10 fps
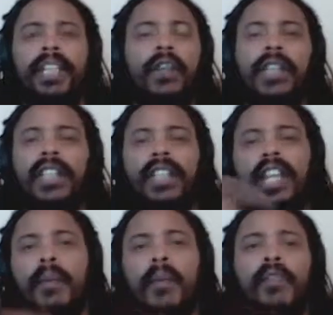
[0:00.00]
you don't get
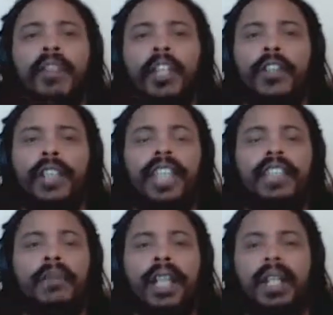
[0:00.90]
to come over and
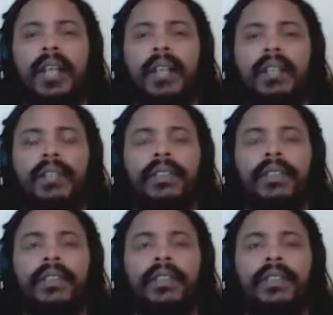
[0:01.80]
criticize my car.
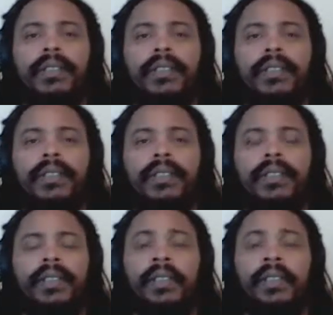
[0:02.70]

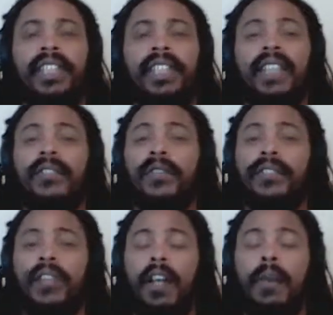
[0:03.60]
Especially if
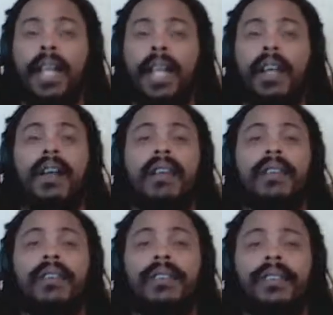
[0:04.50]
you saw my car.